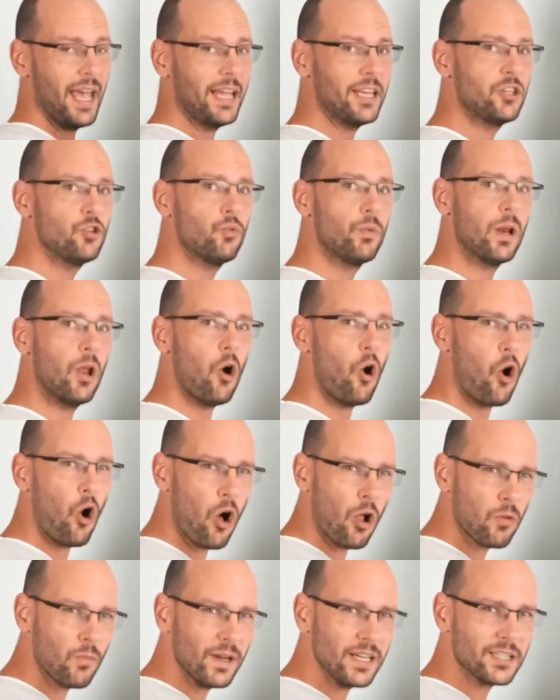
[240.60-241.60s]
And you will
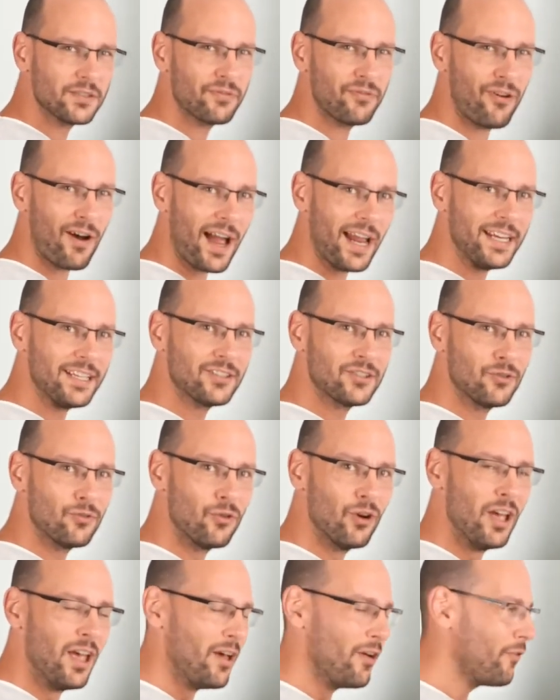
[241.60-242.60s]
always fight
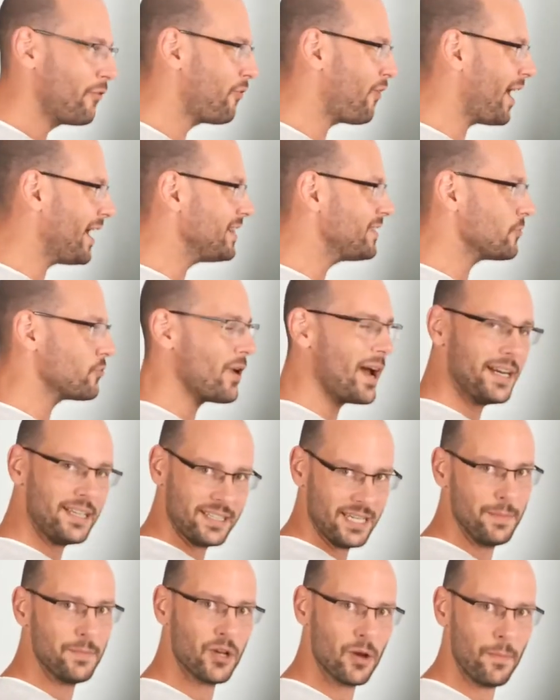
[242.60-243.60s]
to find the right
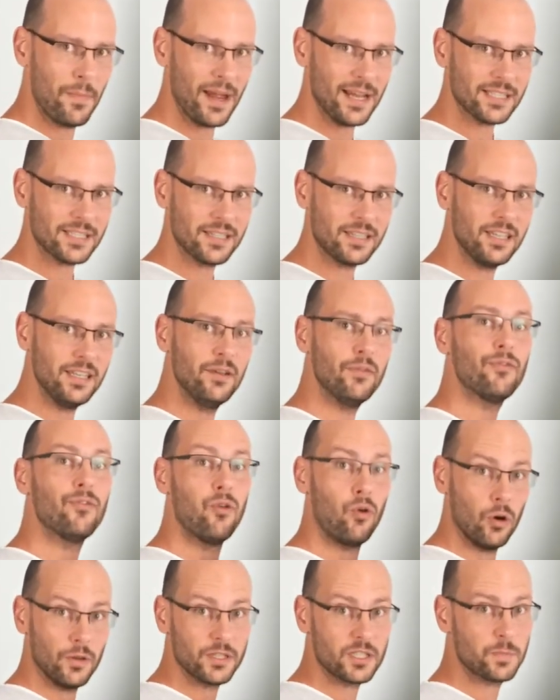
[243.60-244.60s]
team capacity
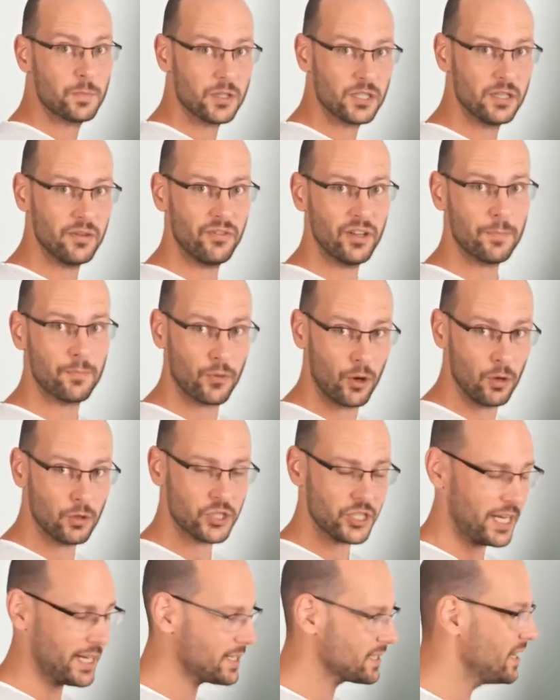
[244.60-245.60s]
for the specific
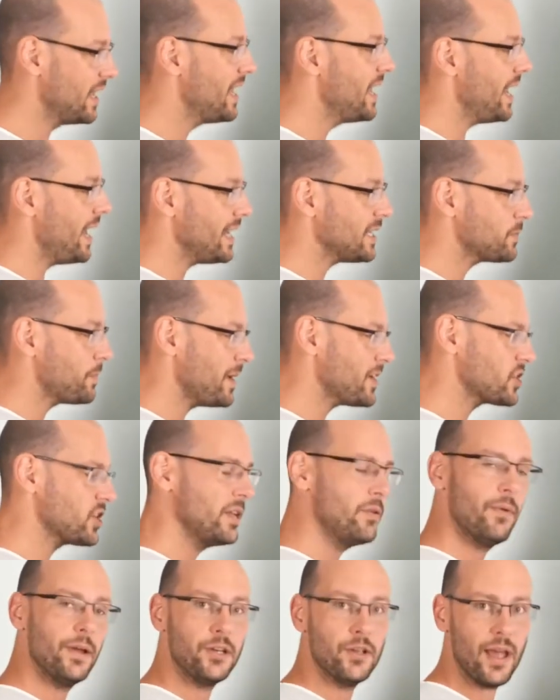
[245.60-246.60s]
projects,
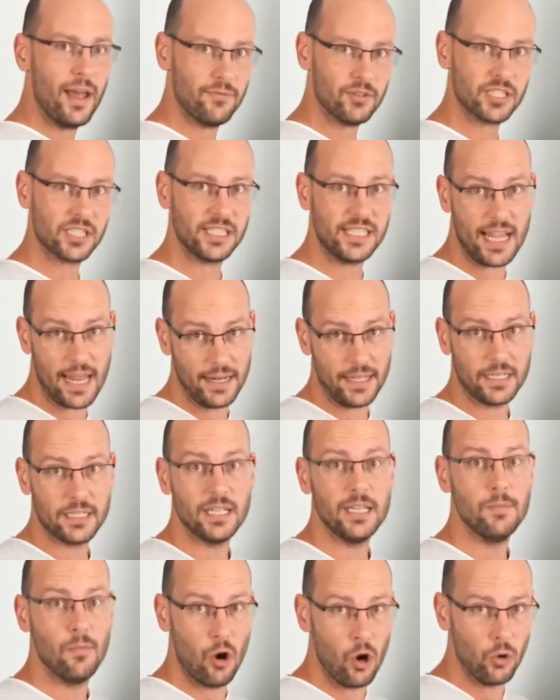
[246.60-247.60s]
especially when you have a static
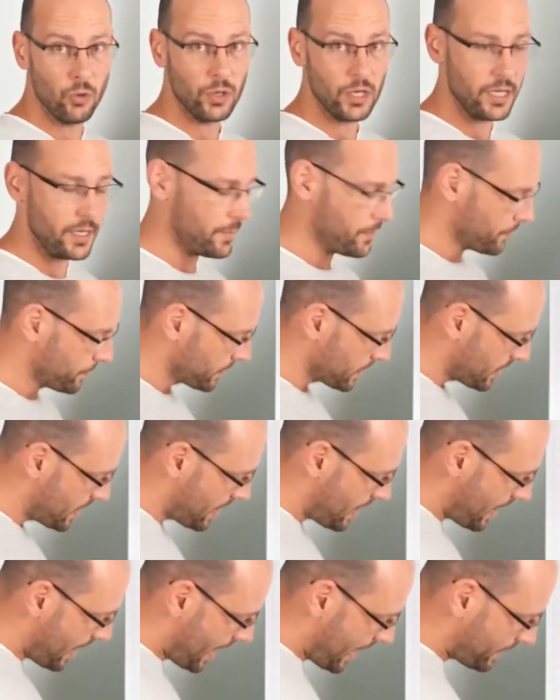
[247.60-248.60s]
team only.
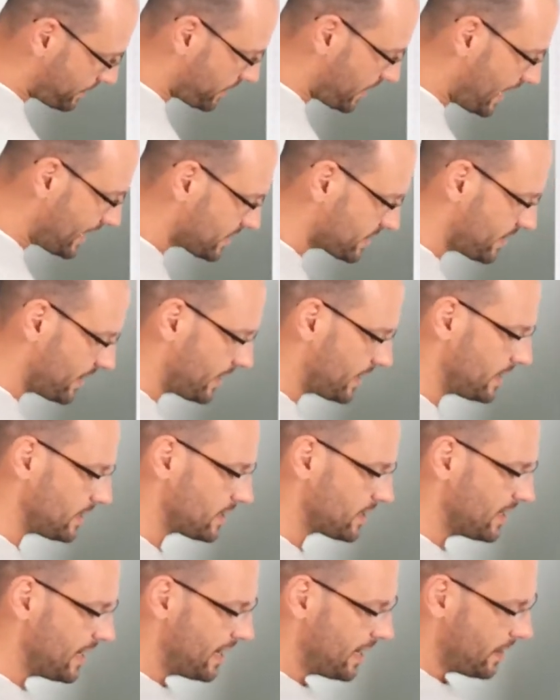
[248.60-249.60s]
And the next thing
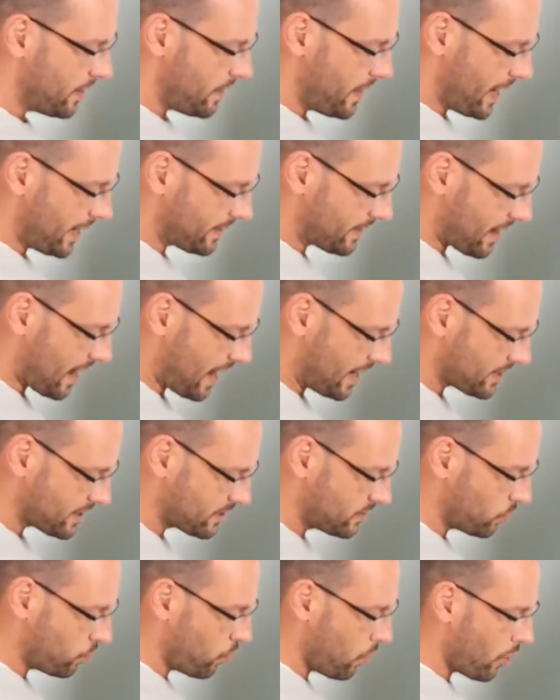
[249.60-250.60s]
is that as
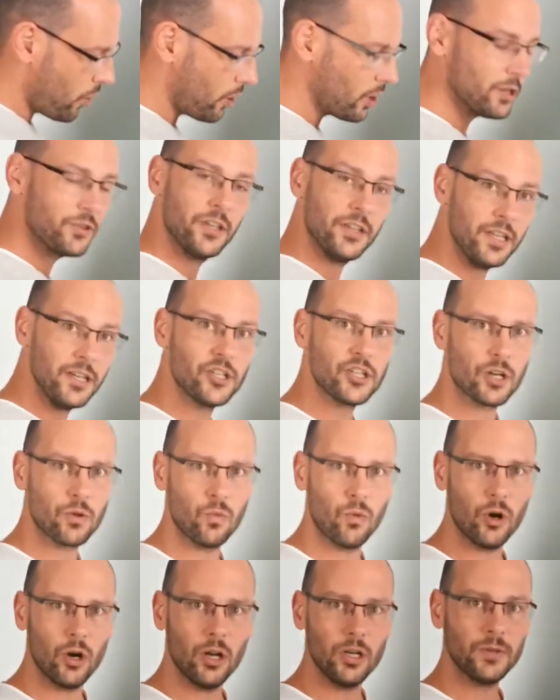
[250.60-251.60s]
the digital
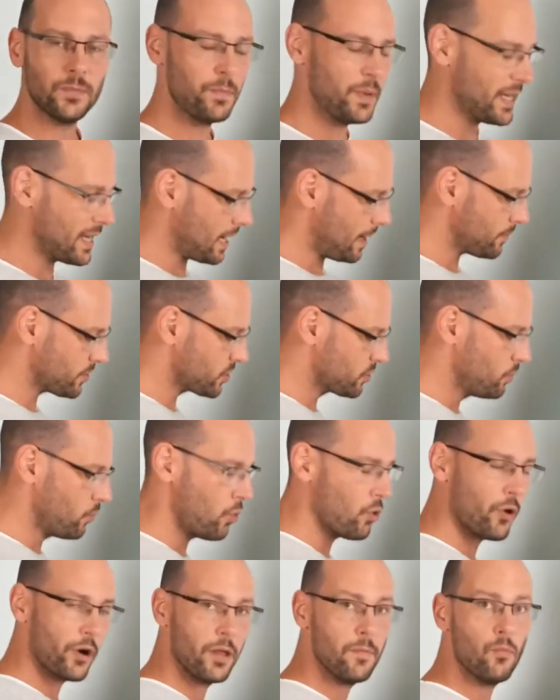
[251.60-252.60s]
world becomes
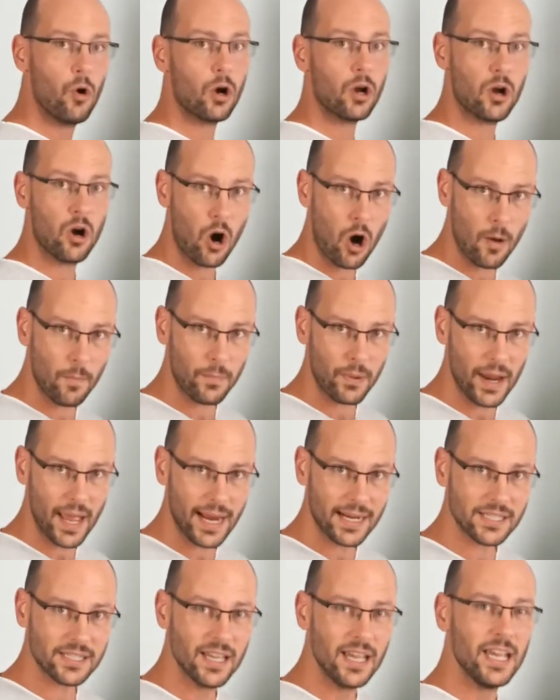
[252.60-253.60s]
more and more
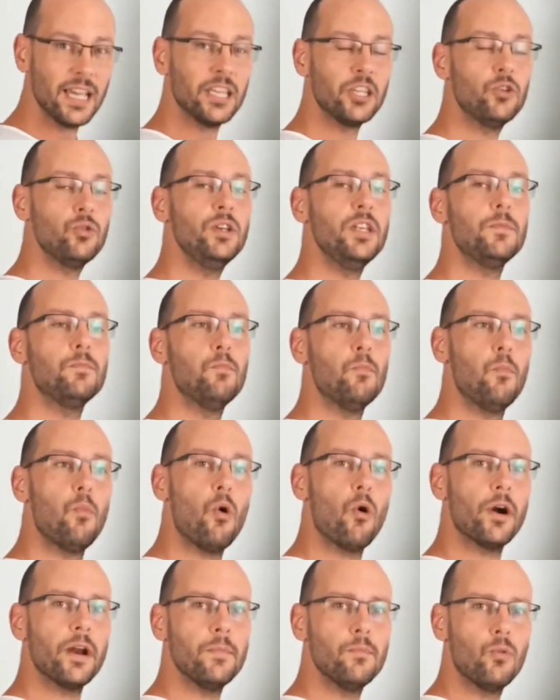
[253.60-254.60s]
complex, you need
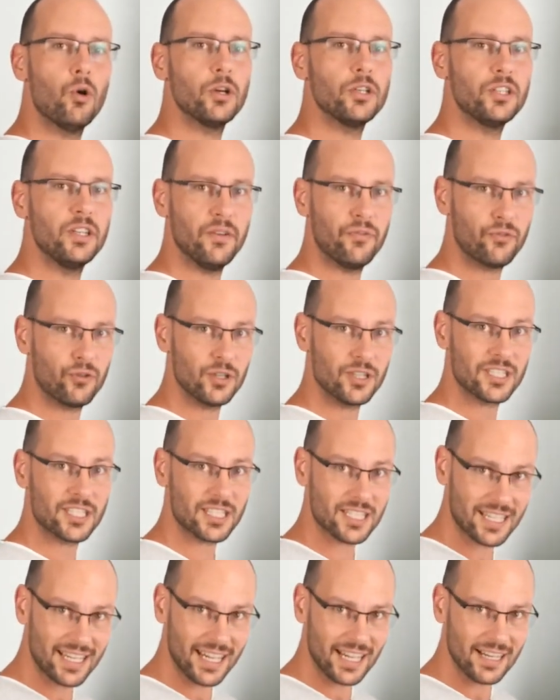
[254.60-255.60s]
more and more different
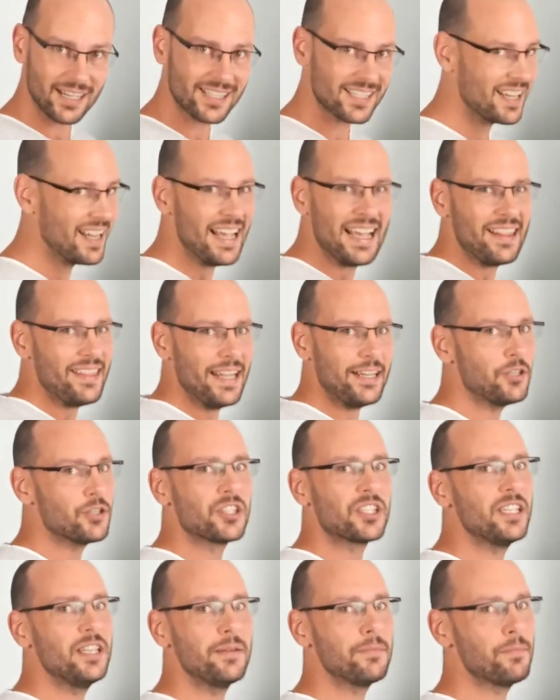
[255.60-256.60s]
skills that you
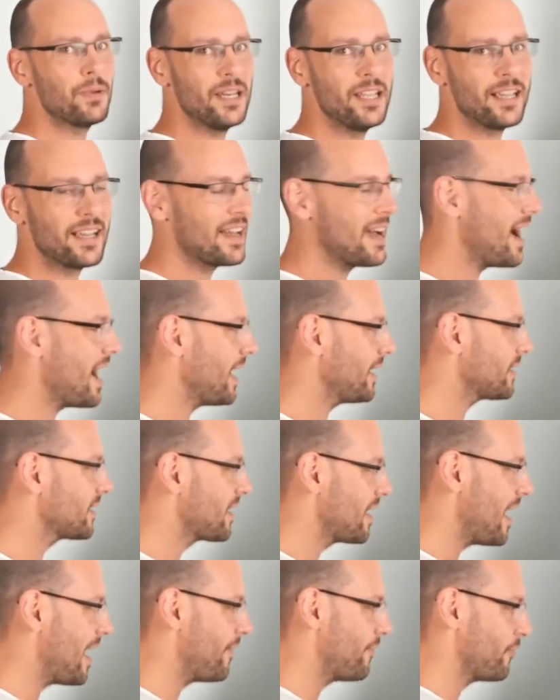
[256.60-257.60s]
simply can't
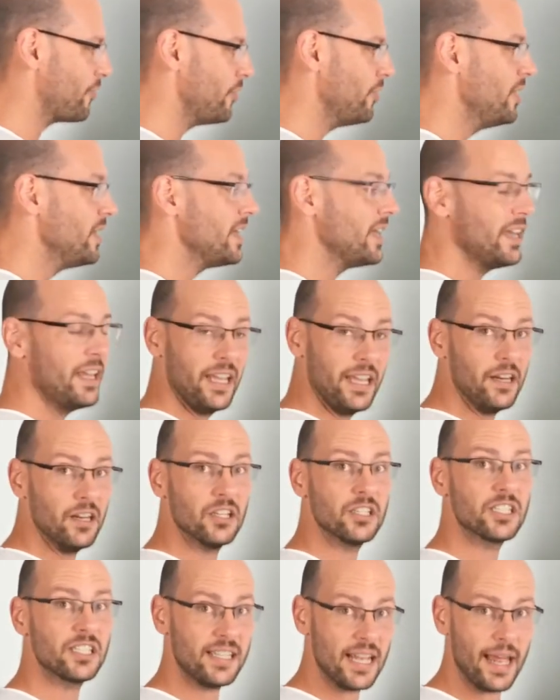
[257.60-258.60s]
cover in
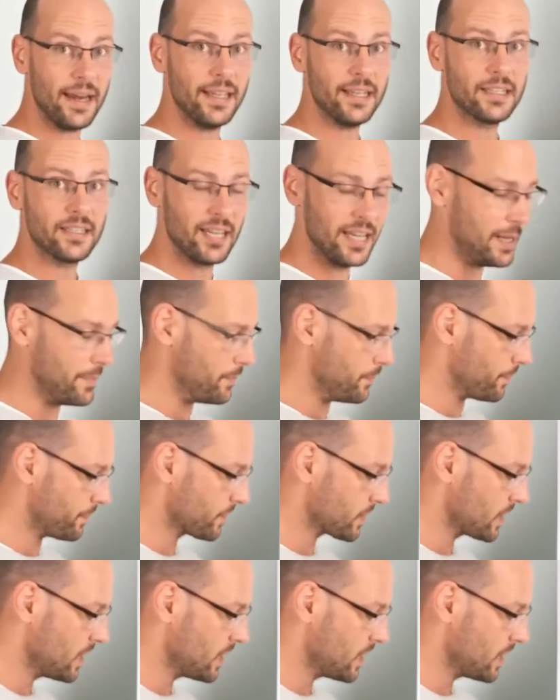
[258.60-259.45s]
a static team.